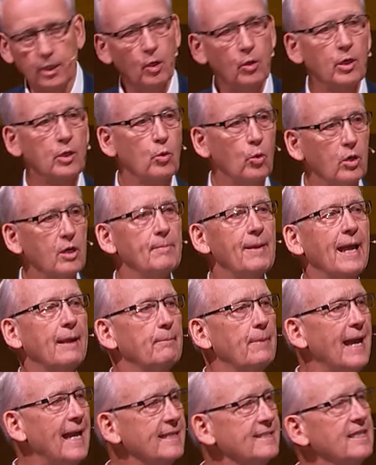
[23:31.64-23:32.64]
know, a quarterback
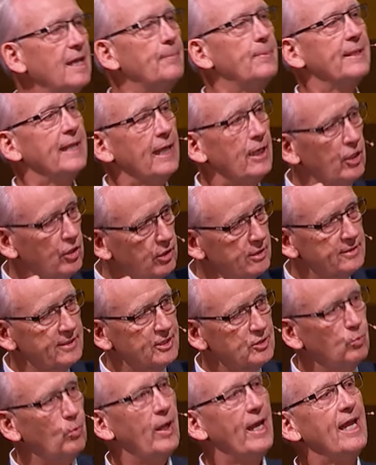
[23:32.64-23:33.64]
backs up and he looks
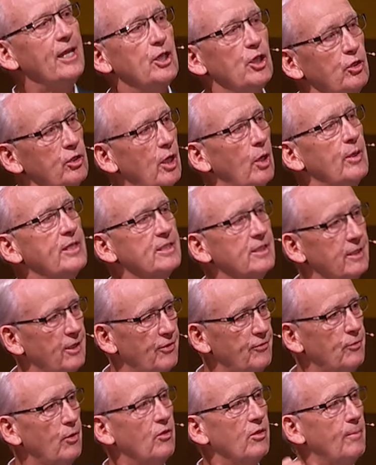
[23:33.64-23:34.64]
this way, and you know he's going to
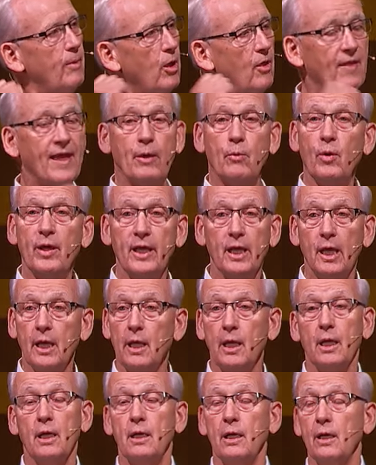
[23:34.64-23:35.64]
throw the ball that way.
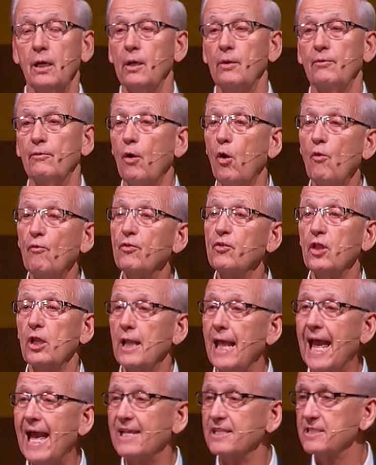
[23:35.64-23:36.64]
Over the
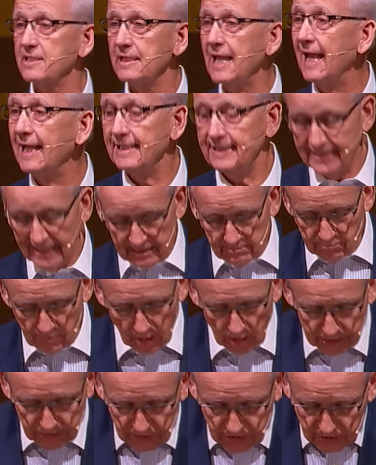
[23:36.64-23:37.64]
last 19
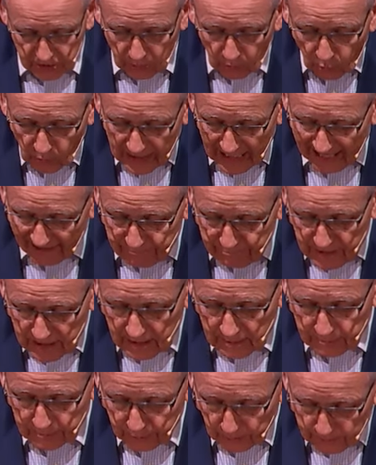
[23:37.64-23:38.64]
months, we have
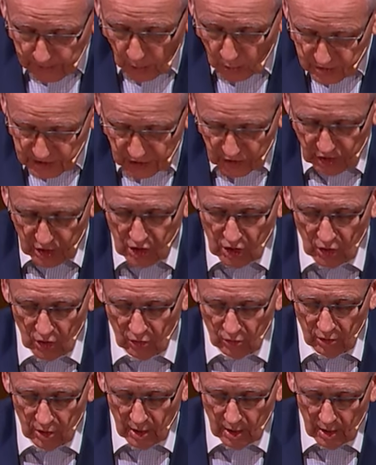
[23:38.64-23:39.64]
been proposing to
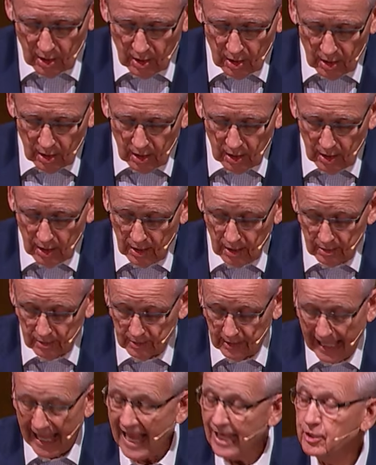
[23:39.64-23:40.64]
you uh,
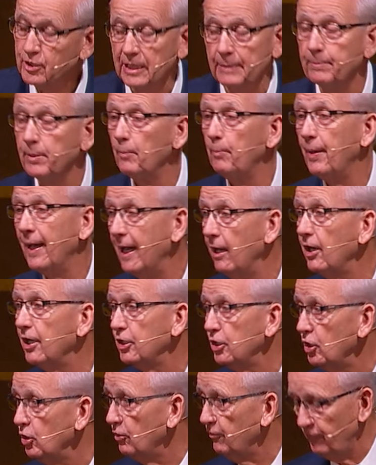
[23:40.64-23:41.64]
actually
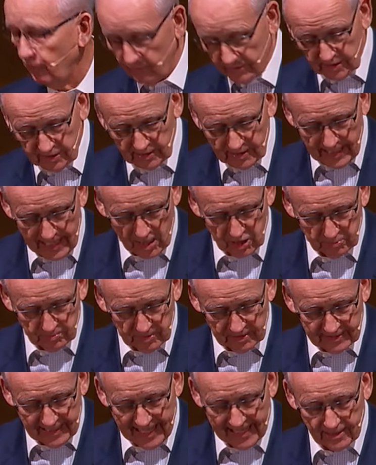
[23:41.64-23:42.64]
preparing you for this
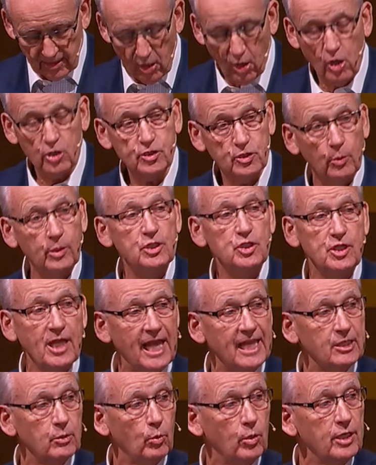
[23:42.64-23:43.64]
announcement that also in
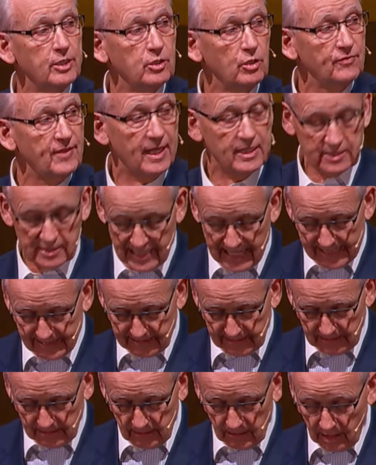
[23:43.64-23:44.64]
January
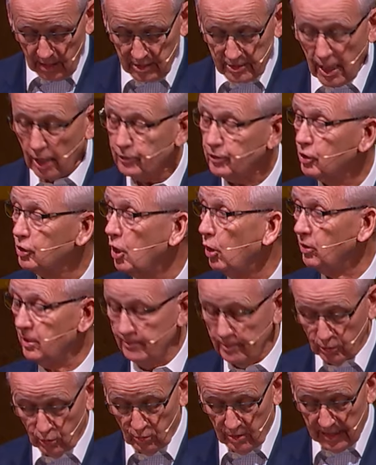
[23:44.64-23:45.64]
2019, Dr. Cody
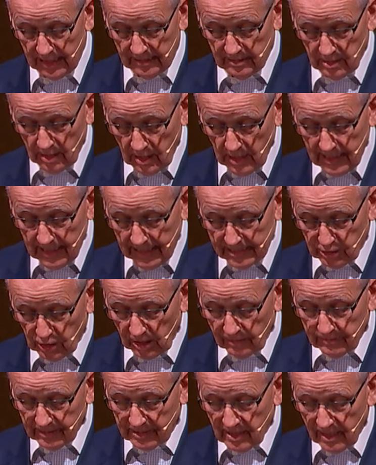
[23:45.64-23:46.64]
McQueen is
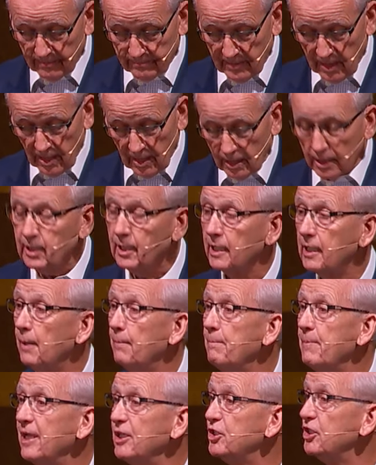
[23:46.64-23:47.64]
going to become
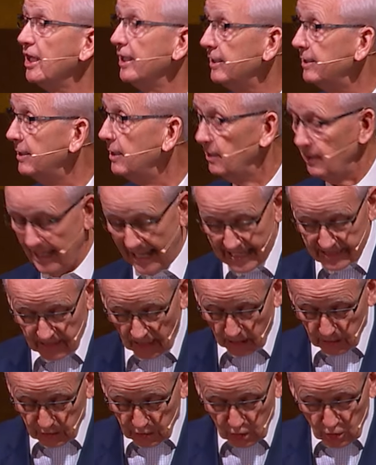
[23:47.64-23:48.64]
commissioned as
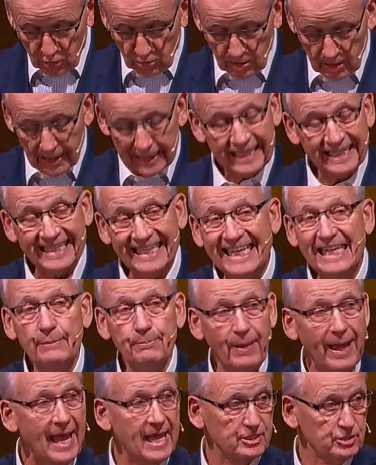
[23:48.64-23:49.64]
our new lead
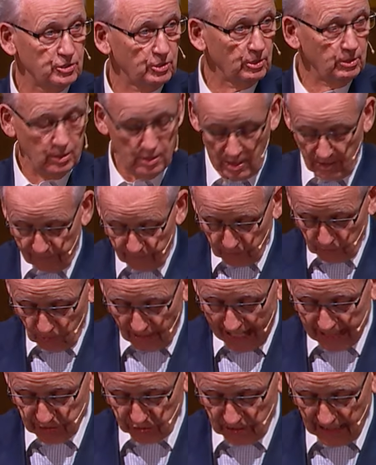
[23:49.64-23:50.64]
pastor for
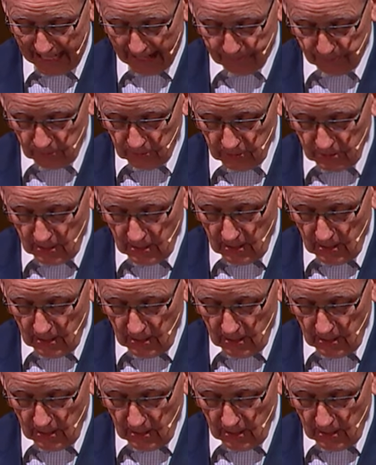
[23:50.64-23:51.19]
Christ Chapel